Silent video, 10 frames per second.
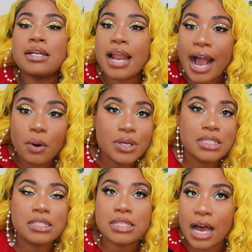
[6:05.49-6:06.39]
Now
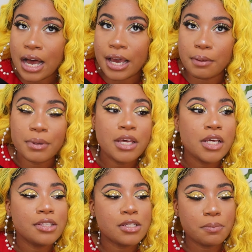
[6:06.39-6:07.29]
is the time
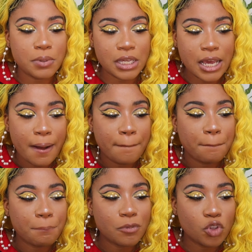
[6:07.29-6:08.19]
to be
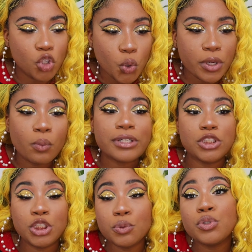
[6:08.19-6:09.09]
doing
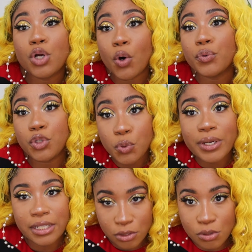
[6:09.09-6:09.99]
what you know you
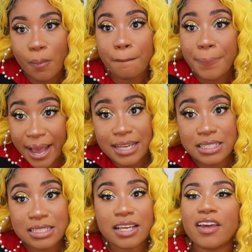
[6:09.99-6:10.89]
can do best.